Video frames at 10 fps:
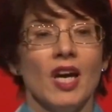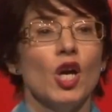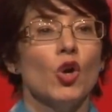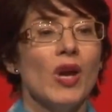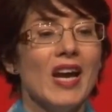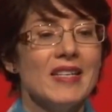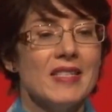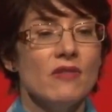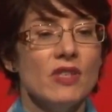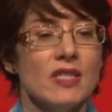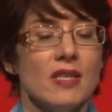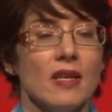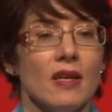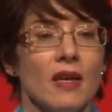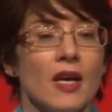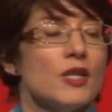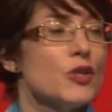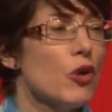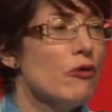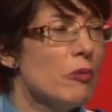creativity,
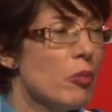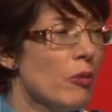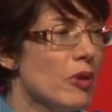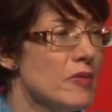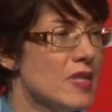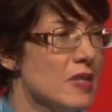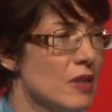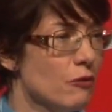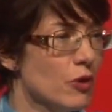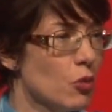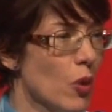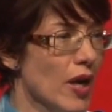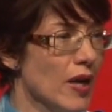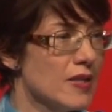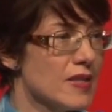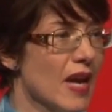solving problems in different ways,